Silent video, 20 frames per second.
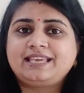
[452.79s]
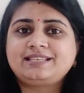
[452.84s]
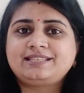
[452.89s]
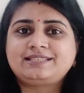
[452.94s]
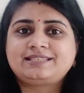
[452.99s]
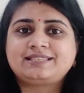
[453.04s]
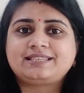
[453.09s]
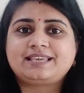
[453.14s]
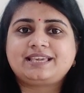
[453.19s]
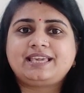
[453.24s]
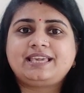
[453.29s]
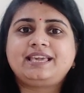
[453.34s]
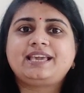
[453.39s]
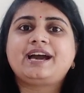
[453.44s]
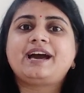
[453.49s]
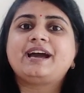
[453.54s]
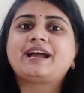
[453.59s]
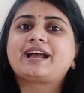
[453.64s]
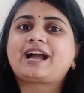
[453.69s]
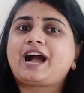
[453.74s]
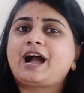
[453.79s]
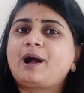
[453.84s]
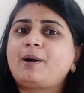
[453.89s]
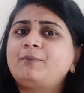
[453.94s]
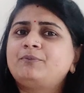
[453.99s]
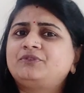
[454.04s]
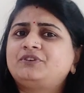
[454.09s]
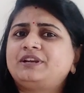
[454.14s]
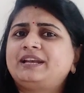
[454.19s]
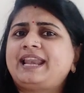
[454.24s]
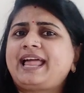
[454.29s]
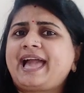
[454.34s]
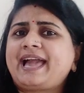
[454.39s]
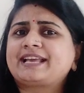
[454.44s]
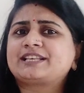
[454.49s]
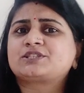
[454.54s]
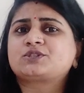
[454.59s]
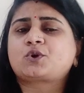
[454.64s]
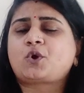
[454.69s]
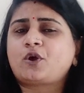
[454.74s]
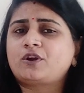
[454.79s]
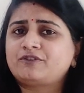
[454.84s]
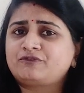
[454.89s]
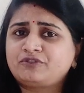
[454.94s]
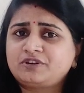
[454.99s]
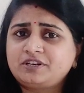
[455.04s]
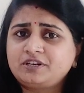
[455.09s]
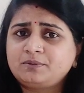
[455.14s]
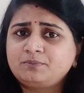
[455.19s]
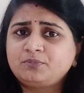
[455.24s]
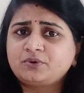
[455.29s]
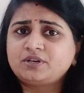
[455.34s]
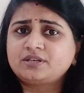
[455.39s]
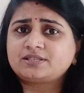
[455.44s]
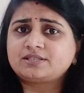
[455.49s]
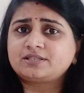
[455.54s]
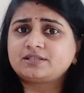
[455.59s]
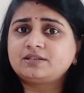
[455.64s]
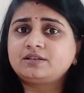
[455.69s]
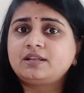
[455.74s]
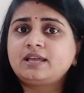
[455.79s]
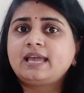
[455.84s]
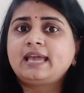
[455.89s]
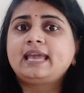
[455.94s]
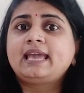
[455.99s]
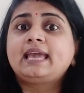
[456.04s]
Is he a calm, relaxed, confident person?